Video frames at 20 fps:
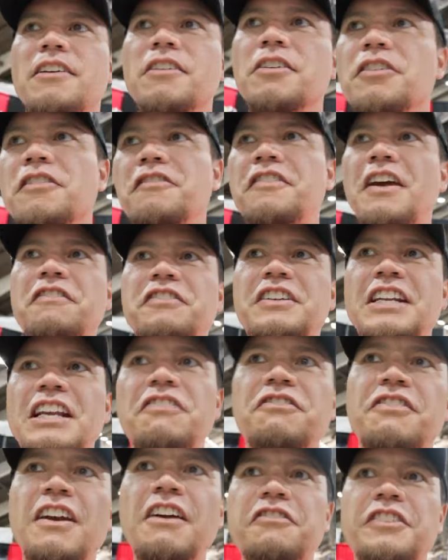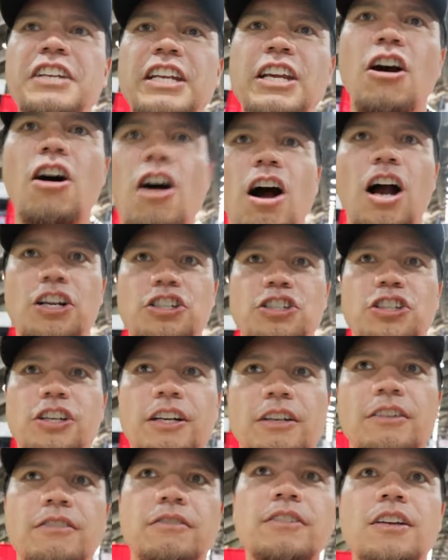50-50
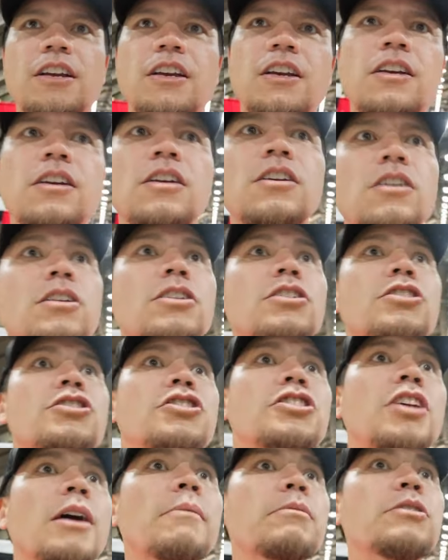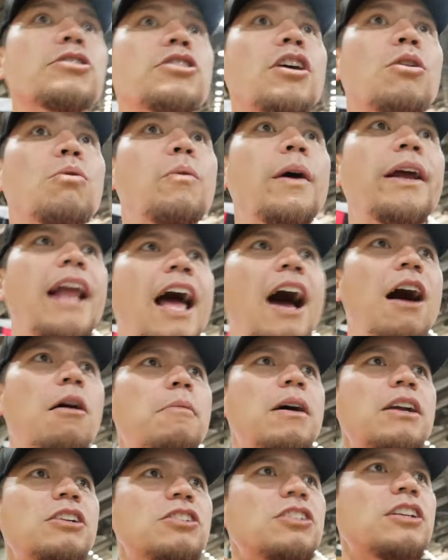auction. Someone's going to win. How
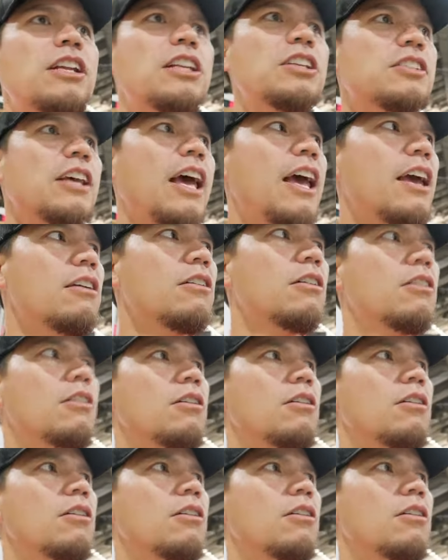much did he say?